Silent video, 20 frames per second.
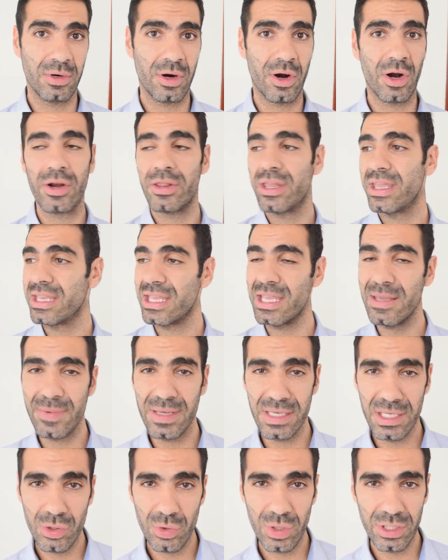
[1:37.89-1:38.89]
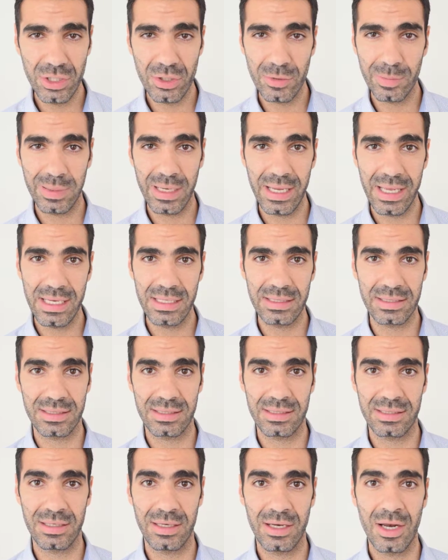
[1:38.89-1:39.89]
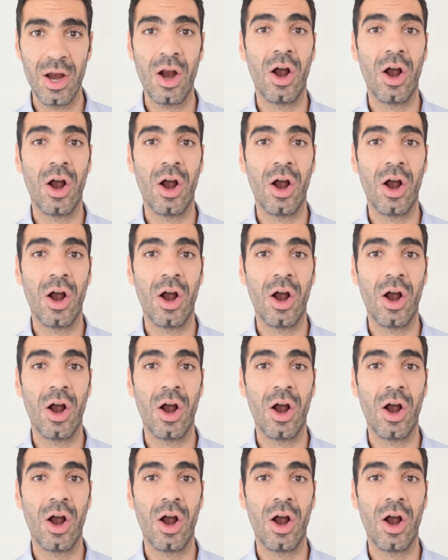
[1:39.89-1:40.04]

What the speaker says: Are they keeping you in your place?